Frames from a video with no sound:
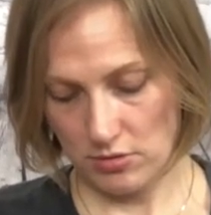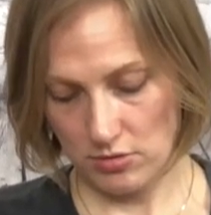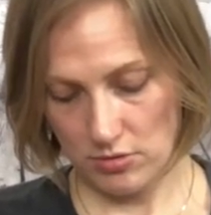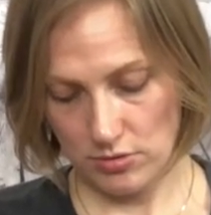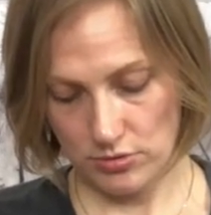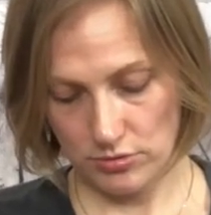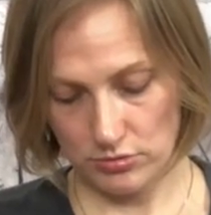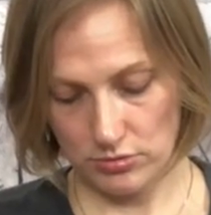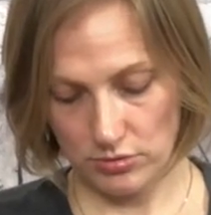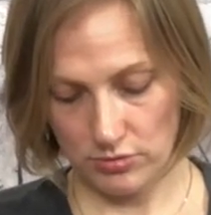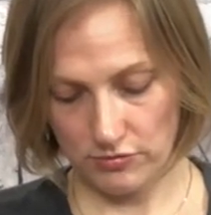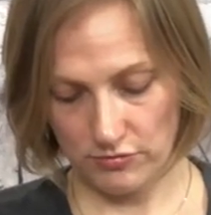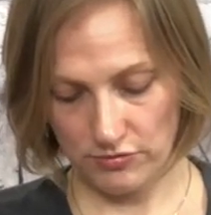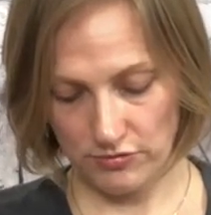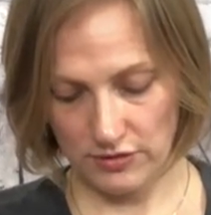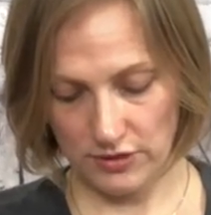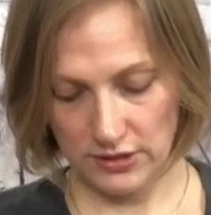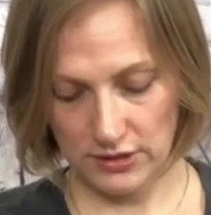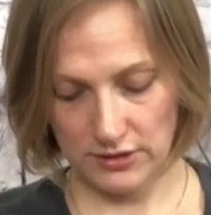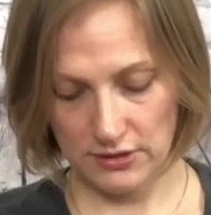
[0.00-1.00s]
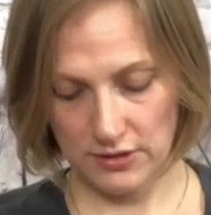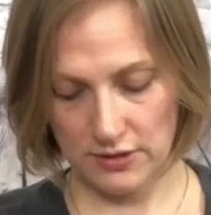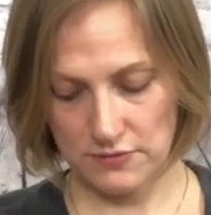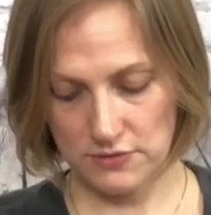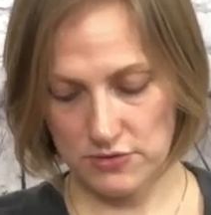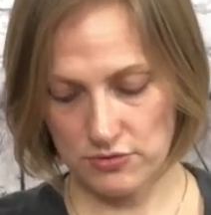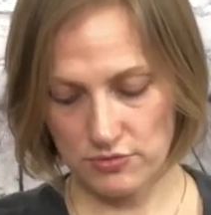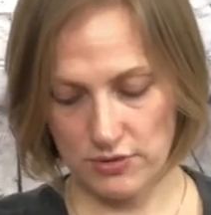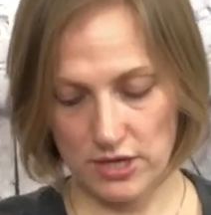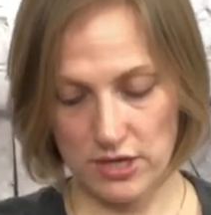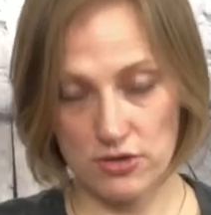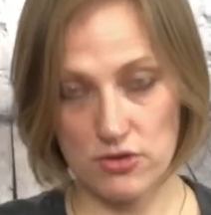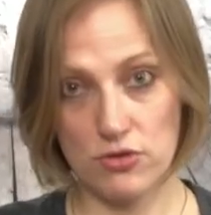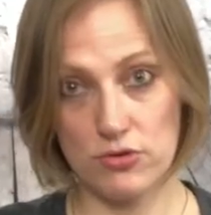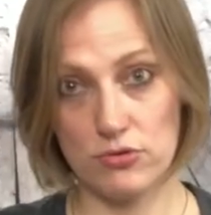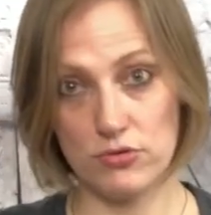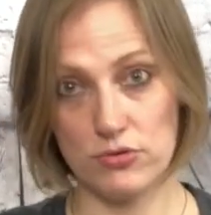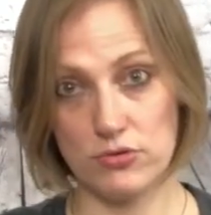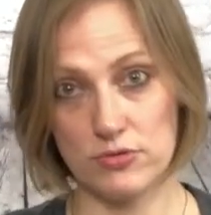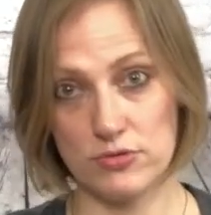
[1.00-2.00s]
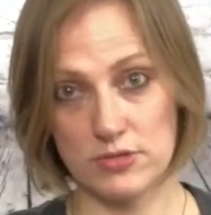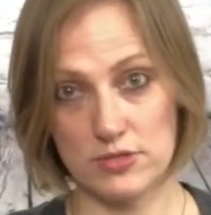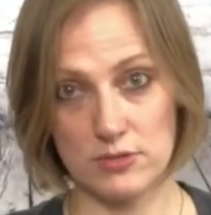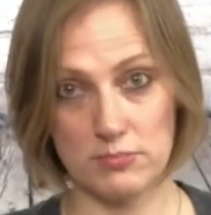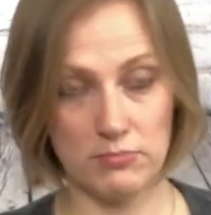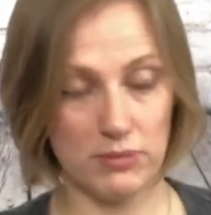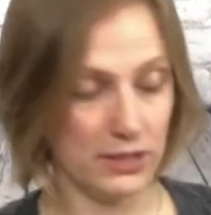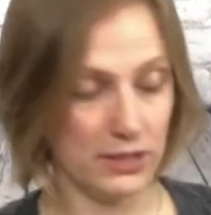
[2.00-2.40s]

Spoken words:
or you don't feel enough stretch, you use a